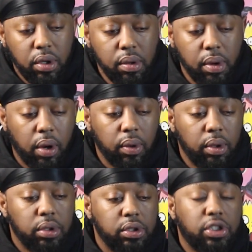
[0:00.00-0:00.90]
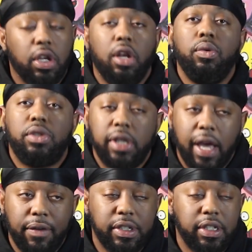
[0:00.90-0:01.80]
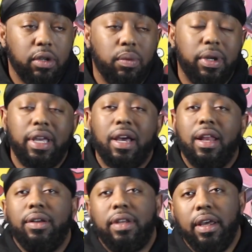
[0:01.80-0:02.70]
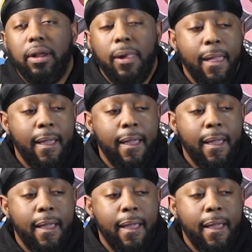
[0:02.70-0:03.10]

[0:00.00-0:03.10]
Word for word: You know, salute to every single one of y'all out there.